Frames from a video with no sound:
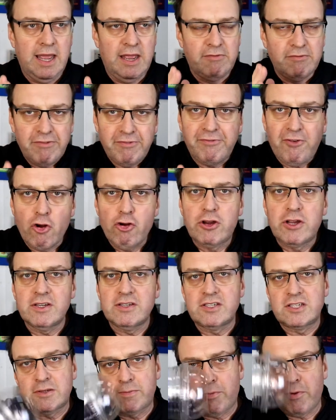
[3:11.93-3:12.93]
and
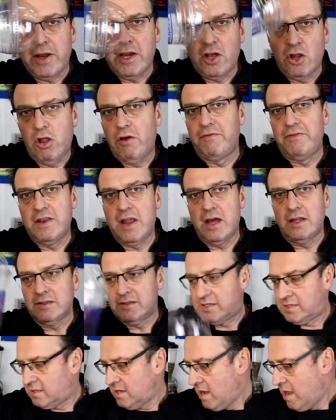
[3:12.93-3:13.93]
focused sprinkle of
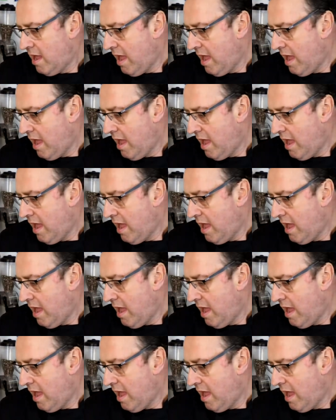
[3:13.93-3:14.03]
nuts